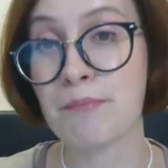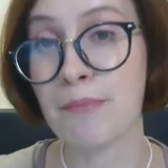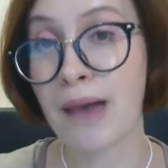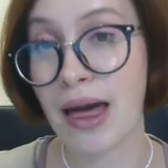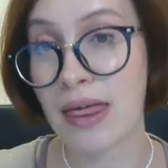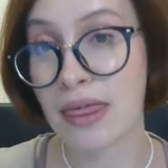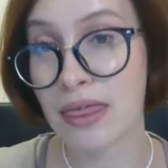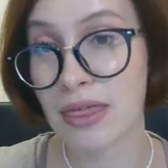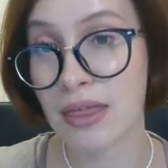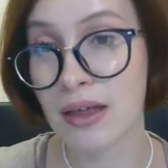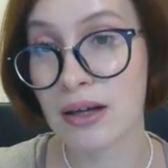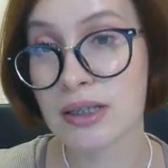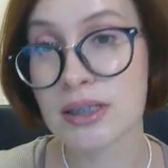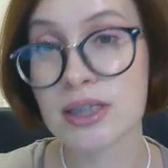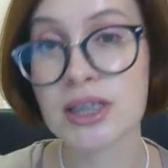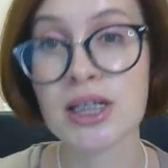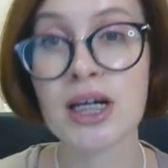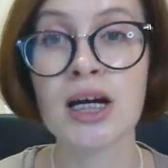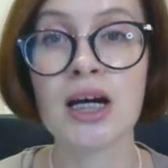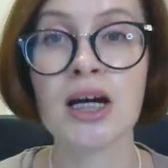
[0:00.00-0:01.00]
Method.
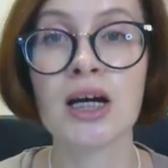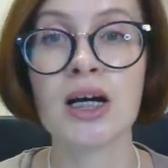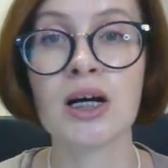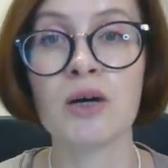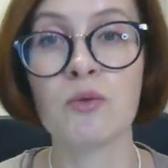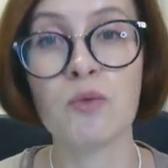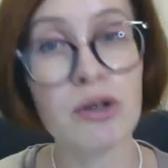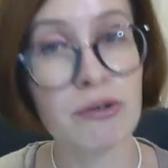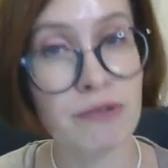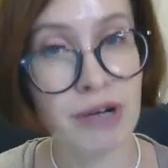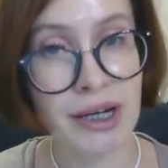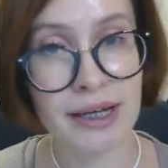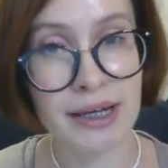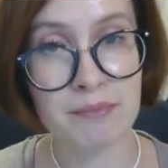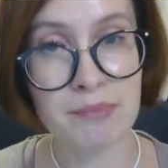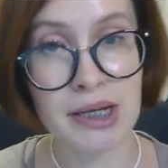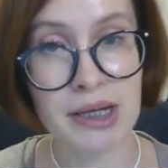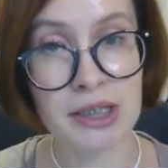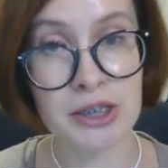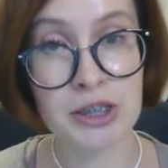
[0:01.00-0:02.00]
We
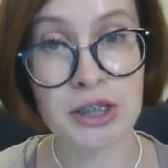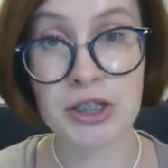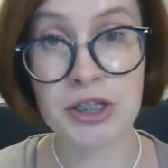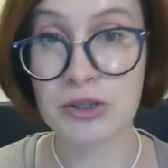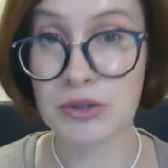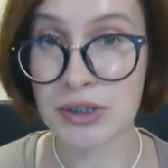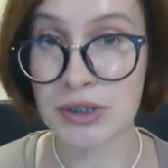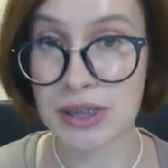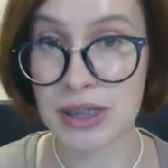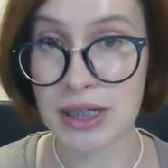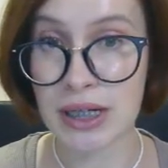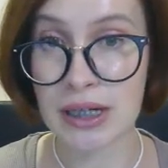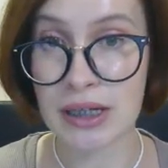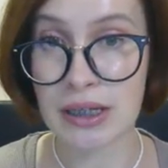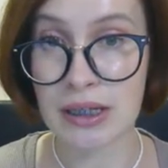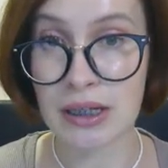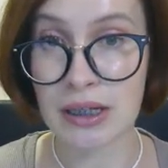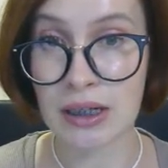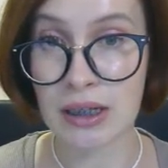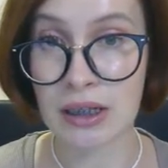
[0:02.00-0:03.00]
recommend
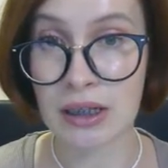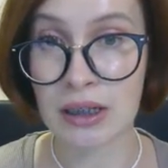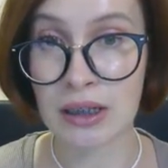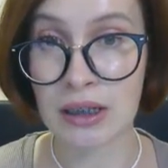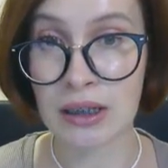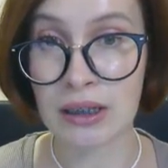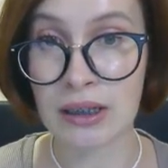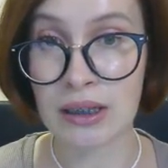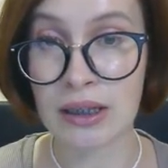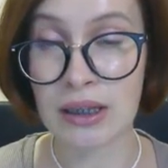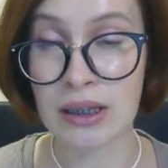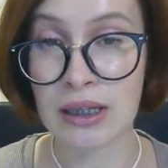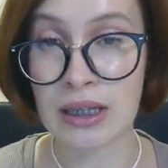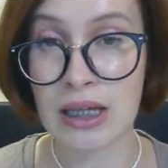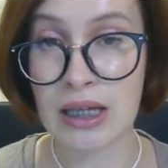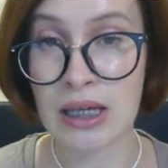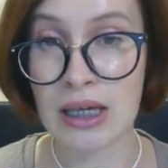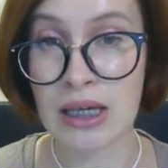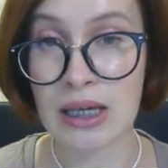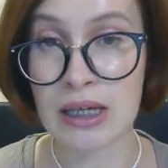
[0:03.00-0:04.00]
using uh,
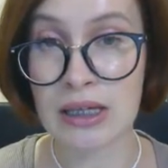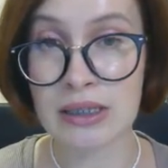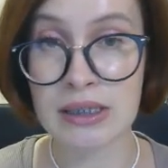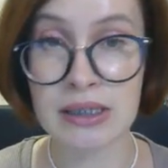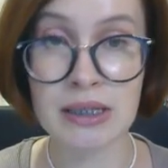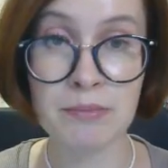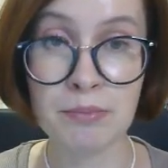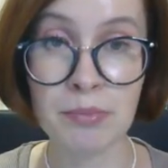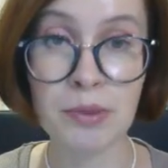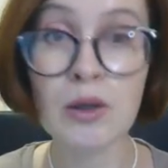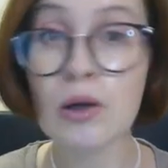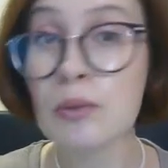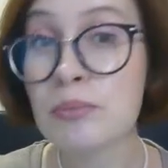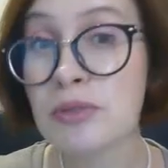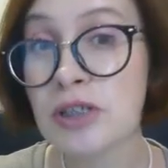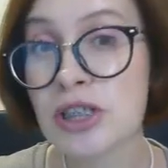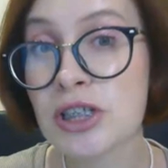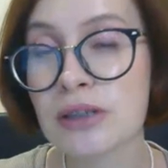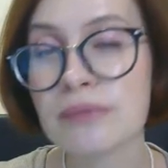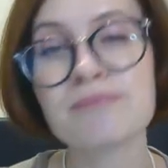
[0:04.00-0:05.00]
the simple
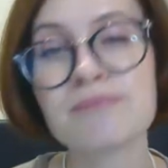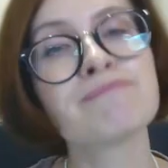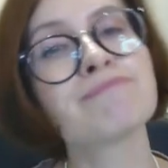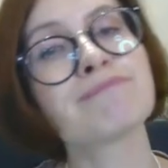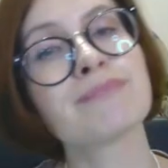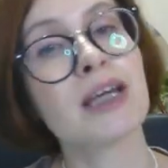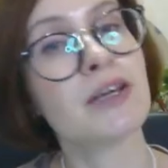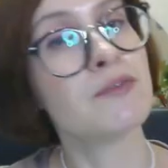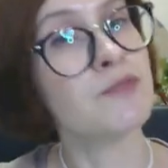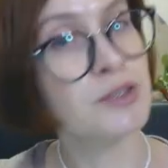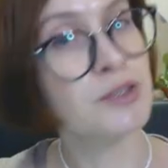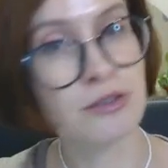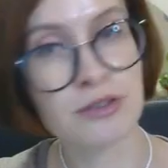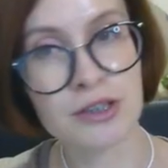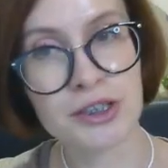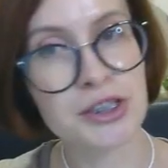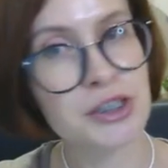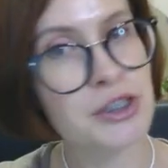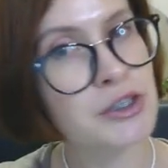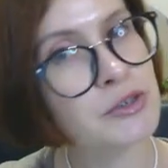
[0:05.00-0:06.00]
option if you're
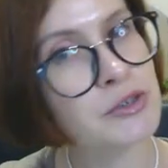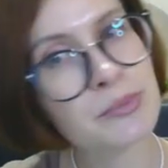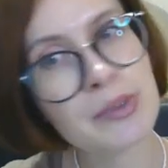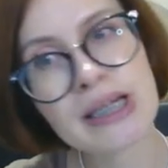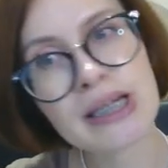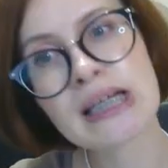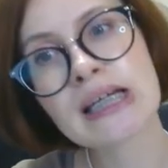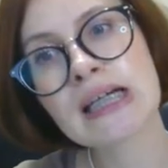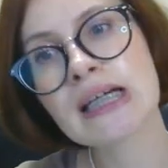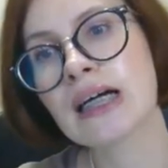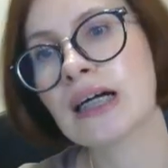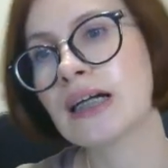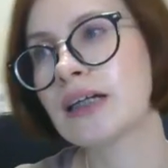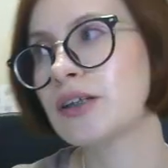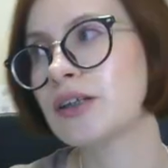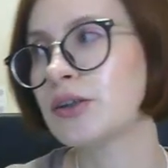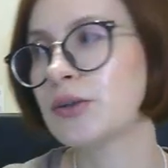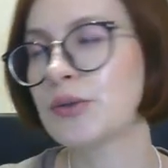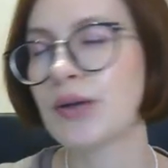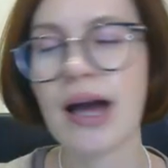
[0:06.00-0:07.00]
a newbie
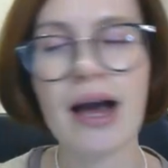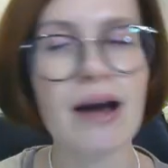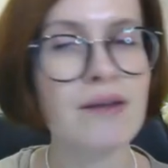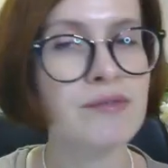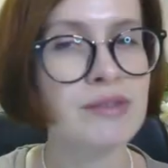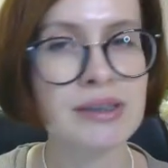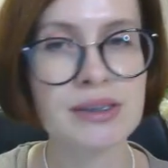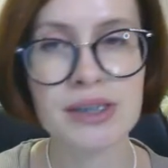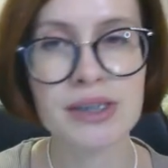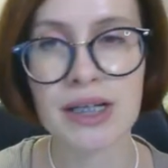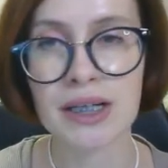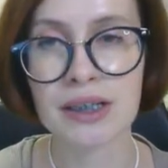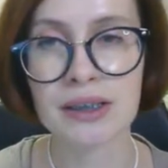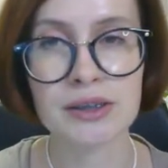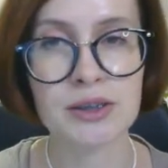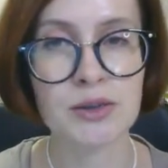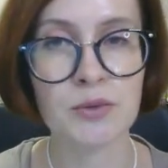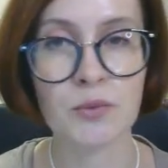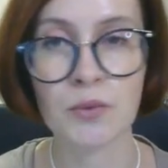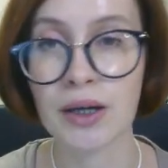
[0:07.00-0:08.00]
and you haven't
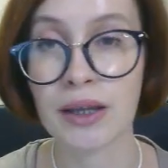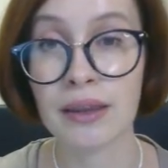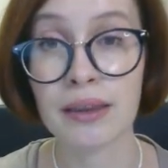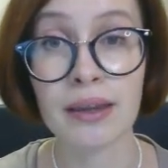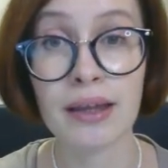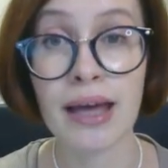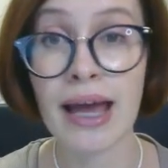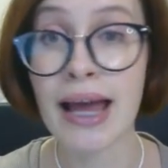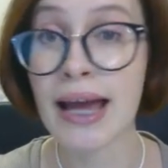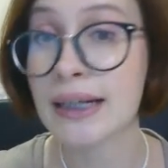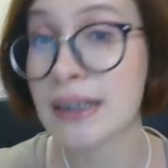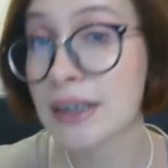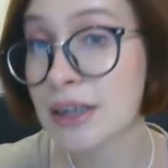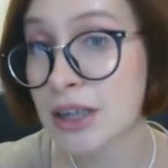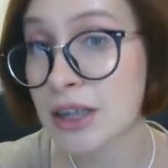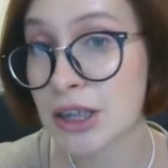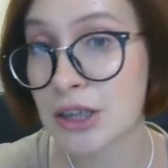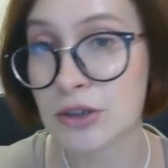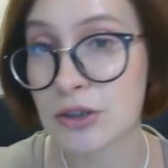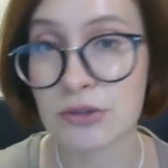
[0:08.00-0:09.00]
dealt with
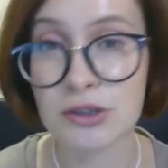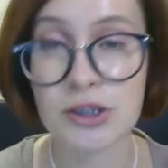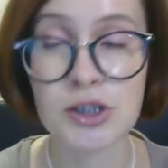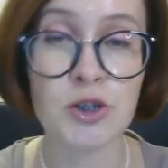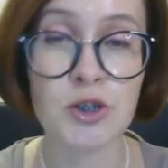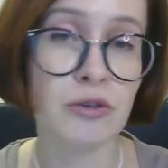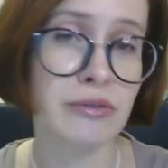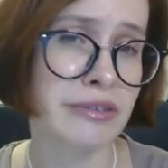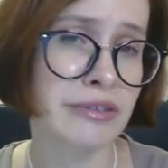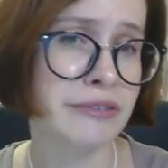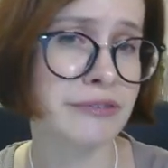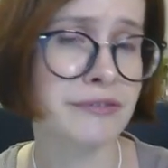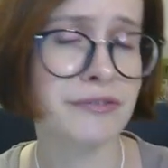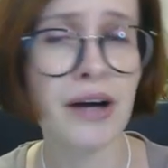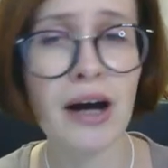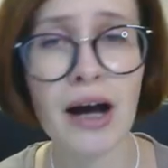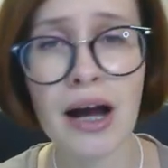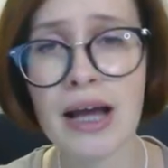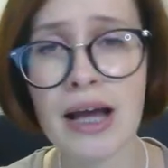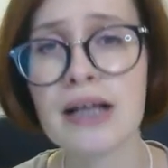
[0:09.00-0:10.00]
editing your server
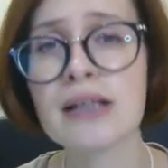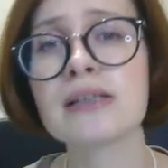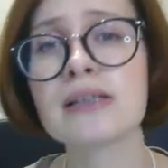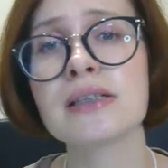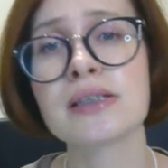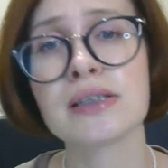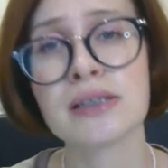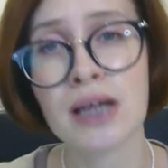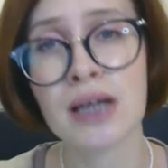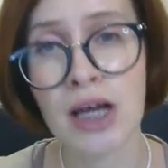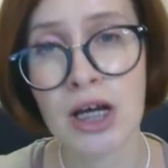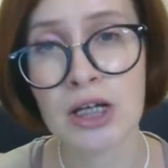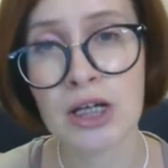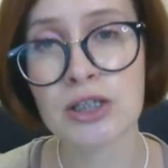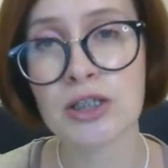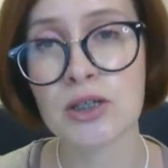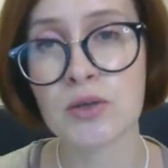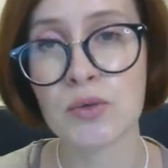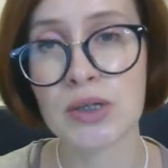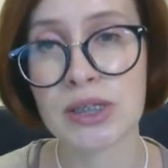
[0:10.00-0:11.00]
files,
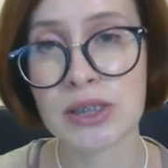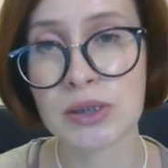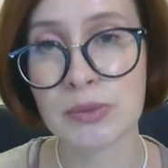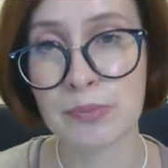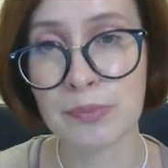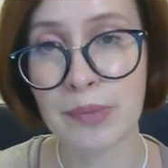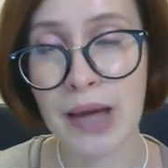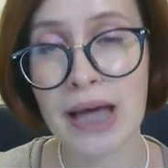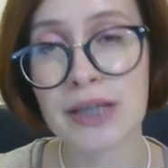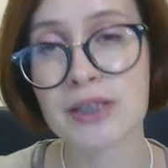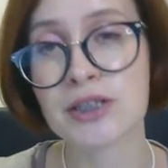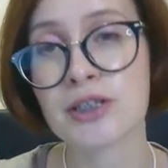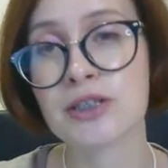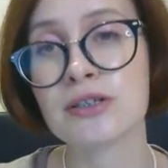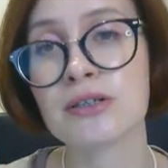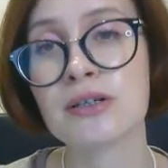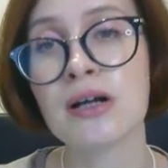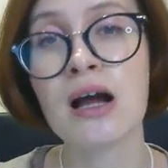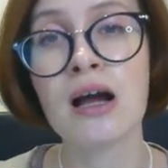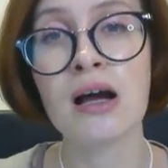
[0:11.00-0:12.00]
so it's
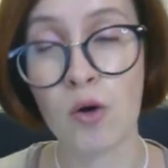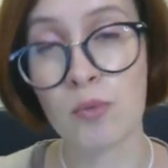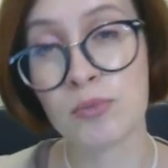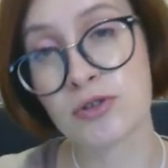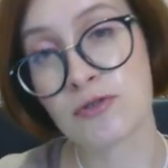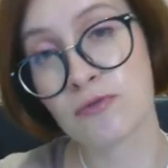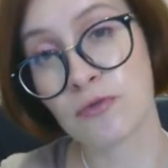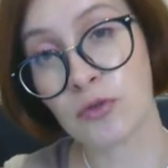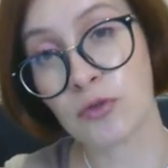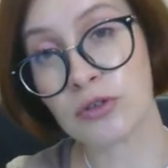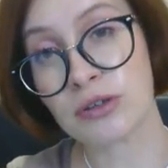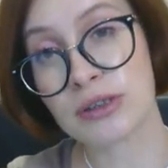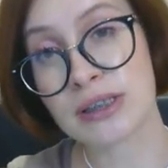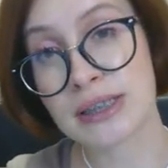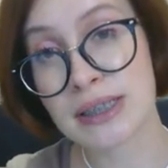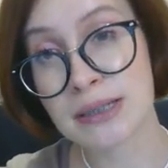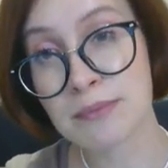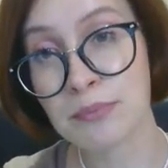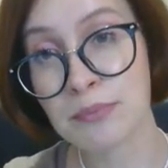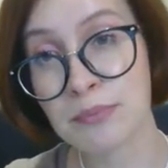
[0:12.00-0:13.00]
better opt for
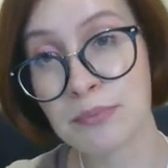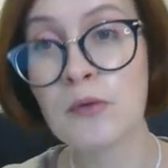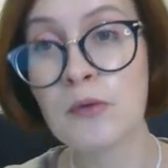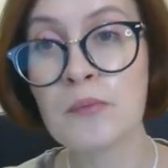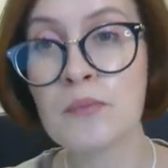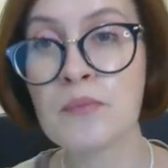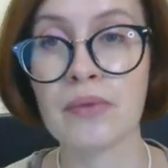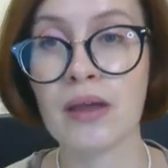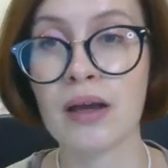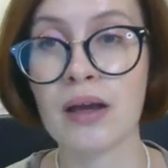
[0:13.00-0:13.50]
simple.